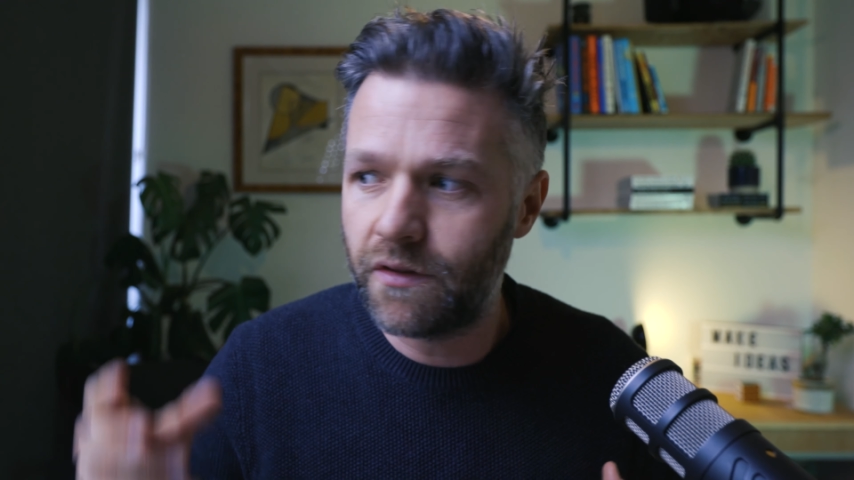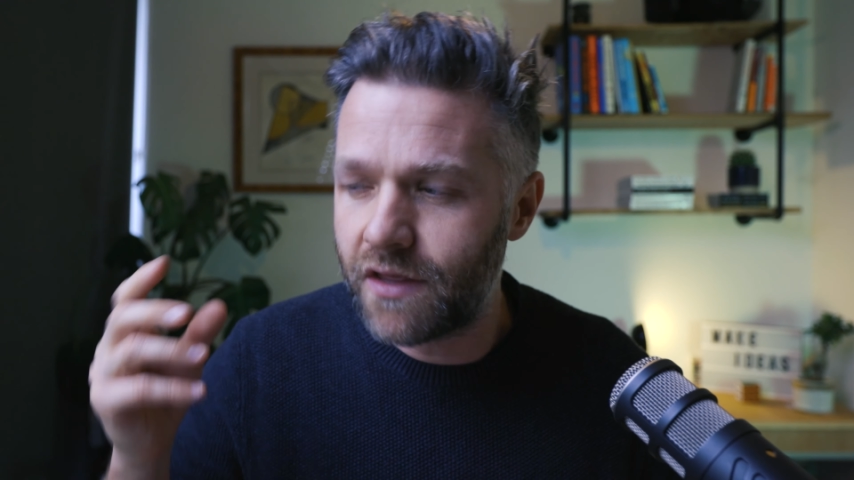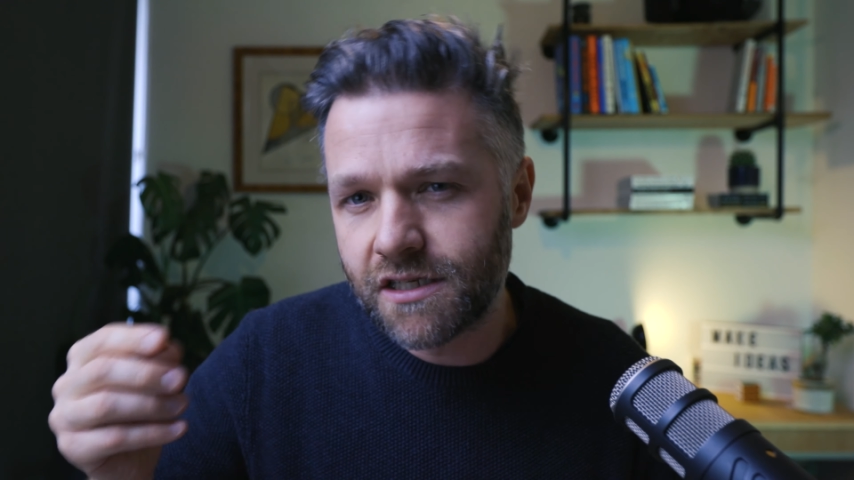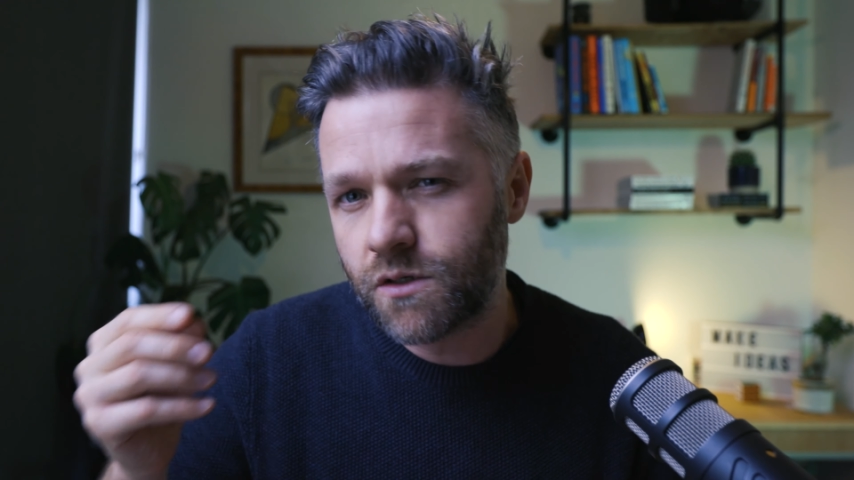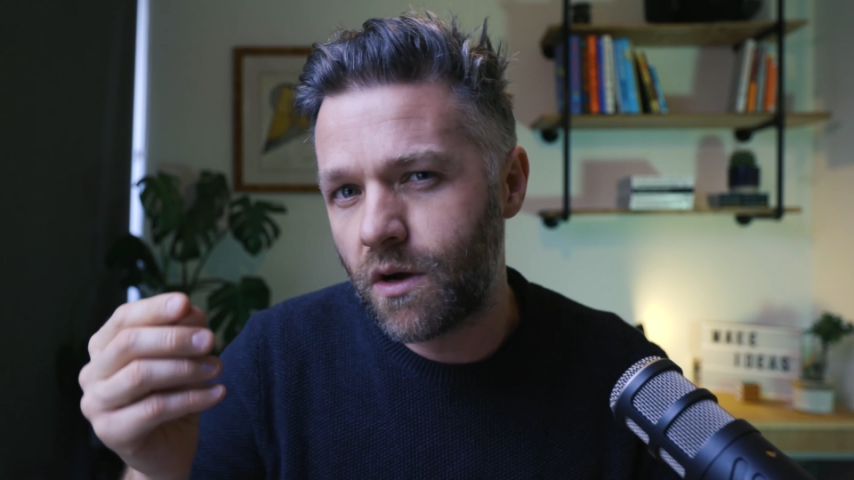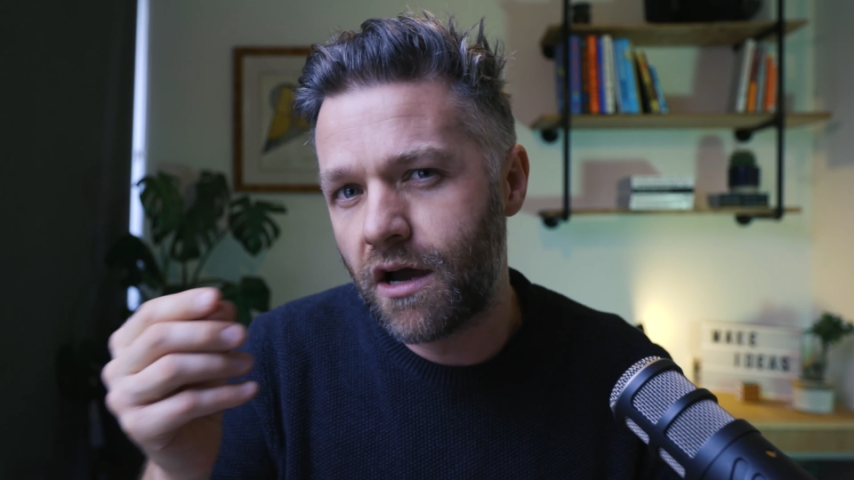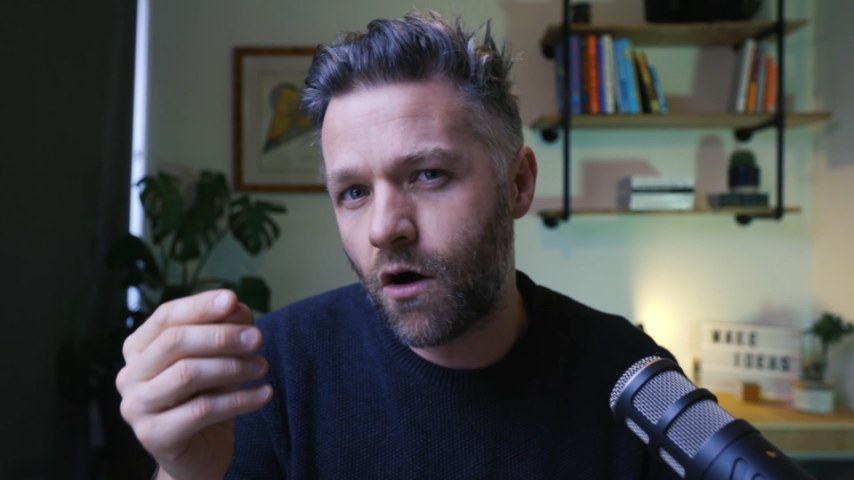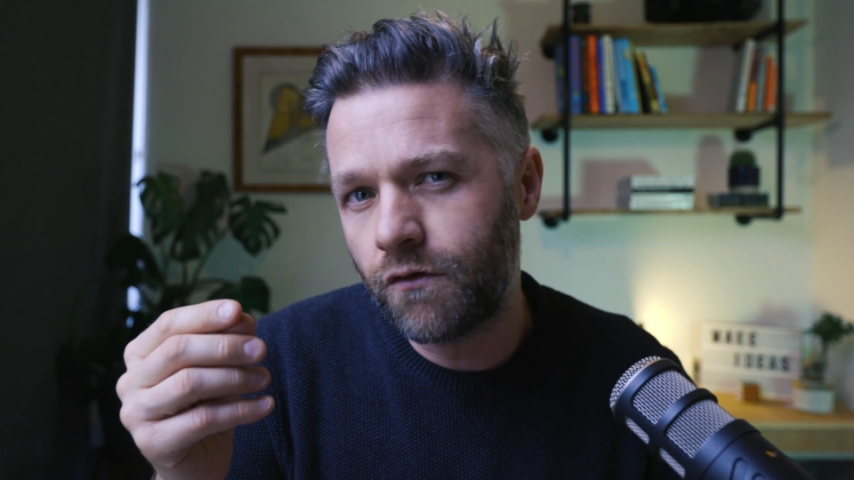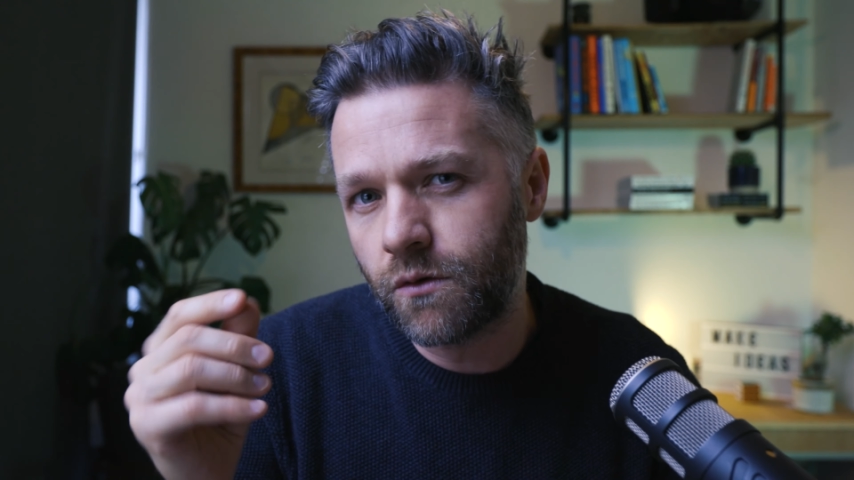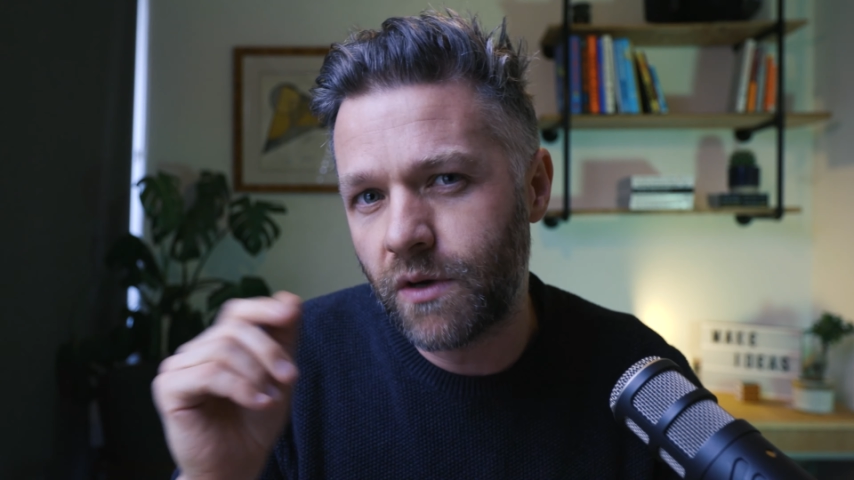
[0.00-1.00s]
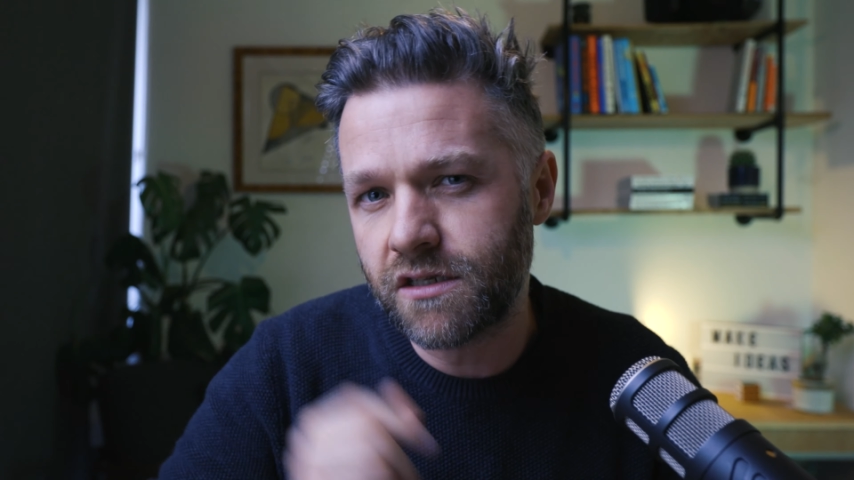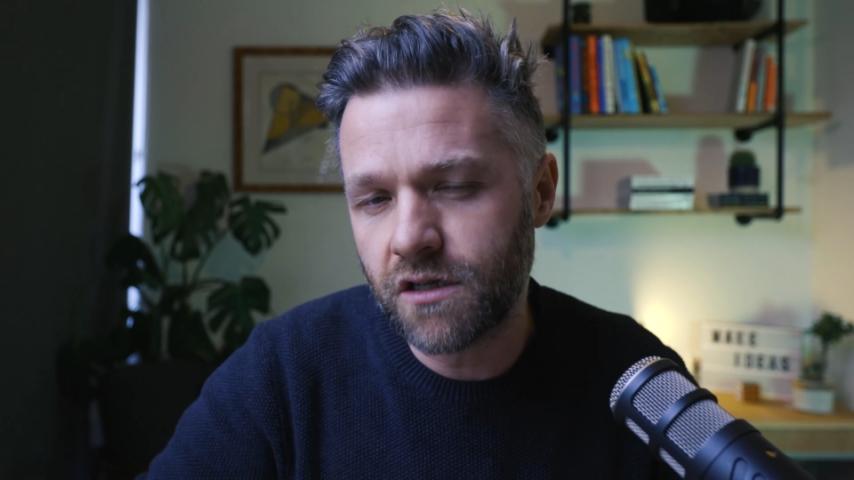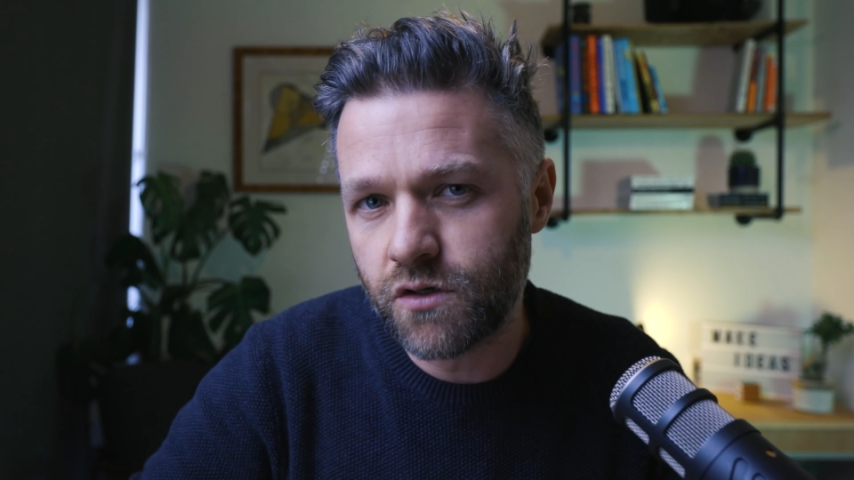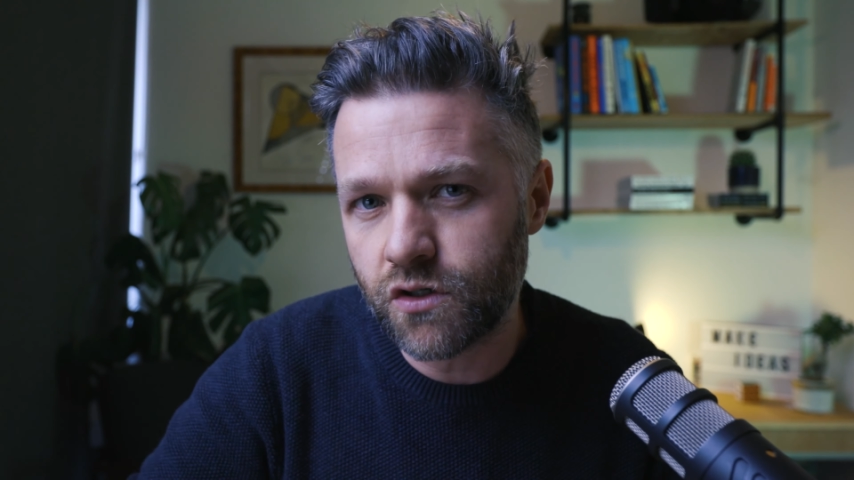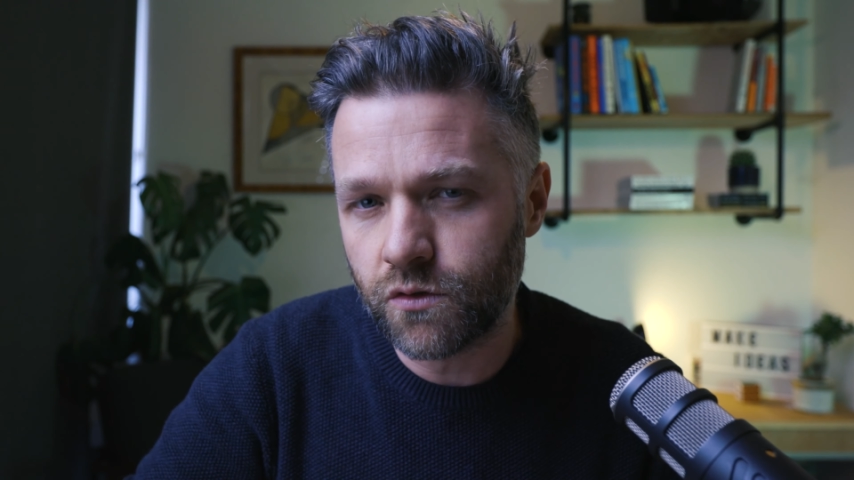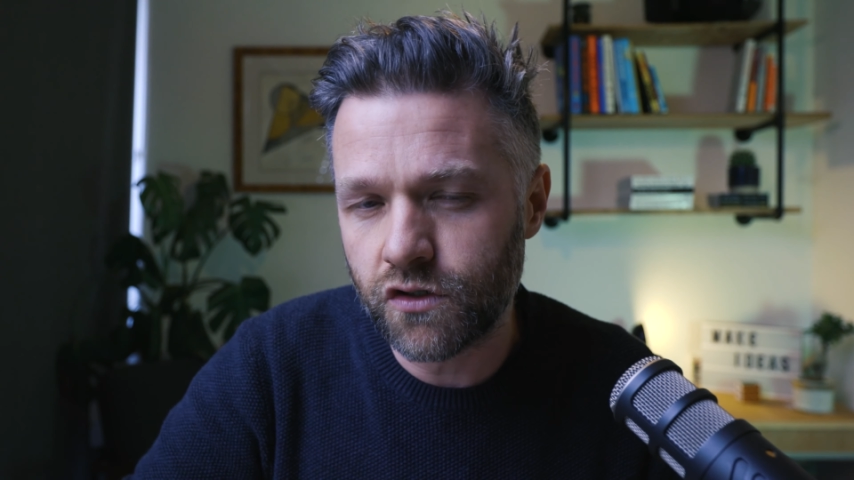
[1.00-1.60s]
but this is where social